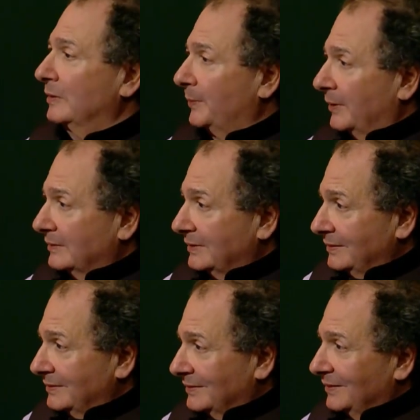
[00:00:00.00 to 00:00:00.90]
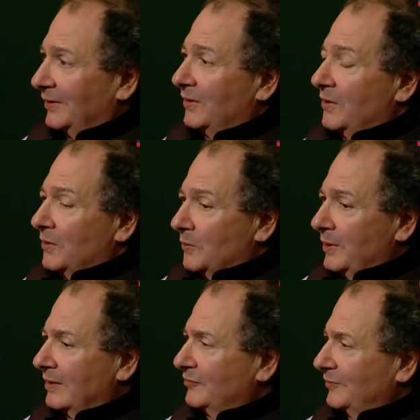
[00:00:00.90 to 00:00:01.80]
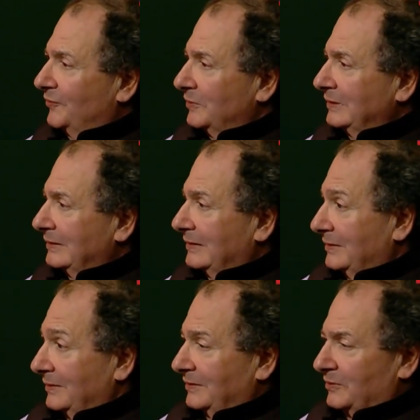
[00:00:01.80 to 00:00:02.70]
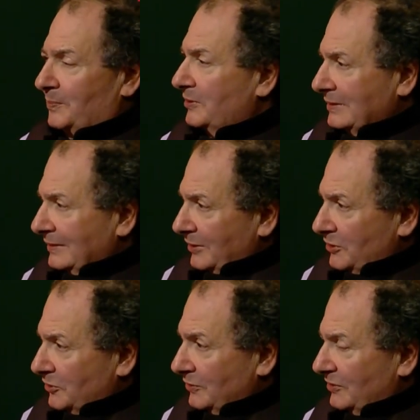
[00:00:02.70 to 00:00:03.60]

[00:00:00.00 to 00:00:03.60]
parties. We have different representation.